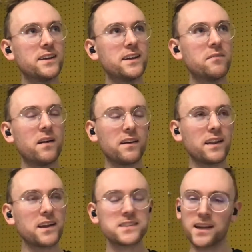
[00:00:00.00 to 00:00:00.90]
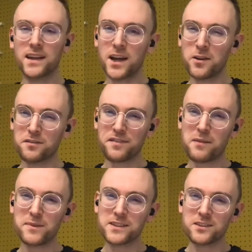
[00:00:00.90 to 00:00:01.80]
Uh, like I said, I got a young
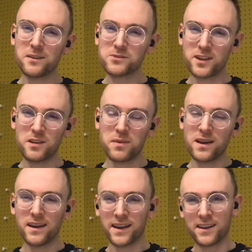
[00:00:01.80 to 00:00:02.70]
family, so I'm trying to be like,